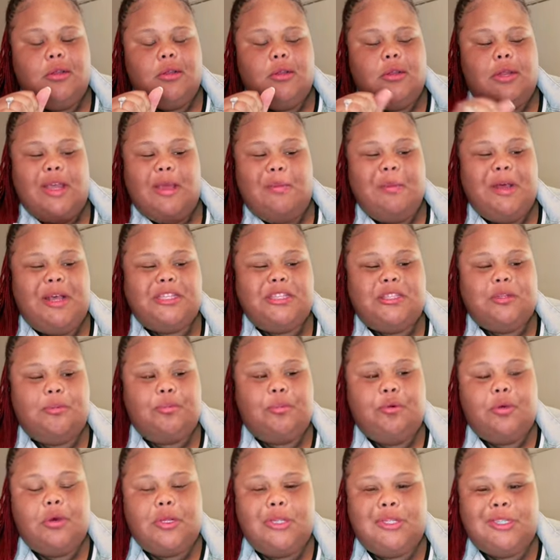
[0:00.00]
Let my
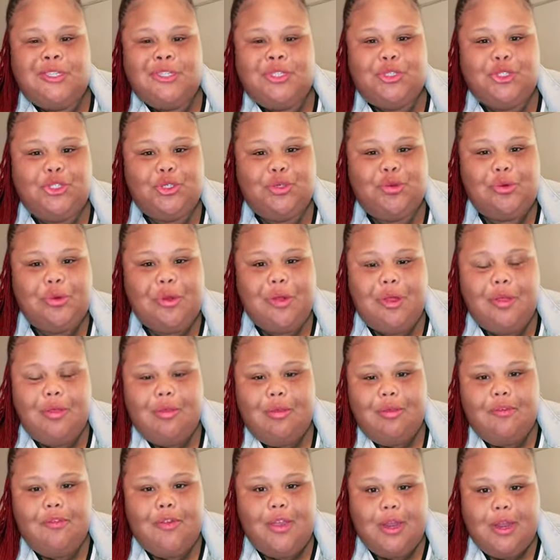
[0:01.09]
supporters enjoy the
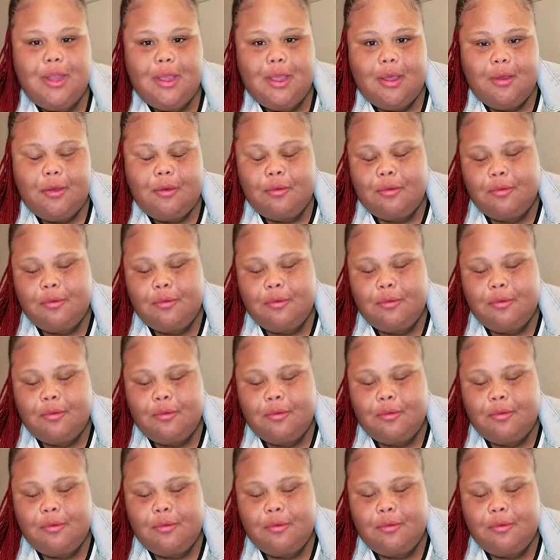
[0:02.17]
video.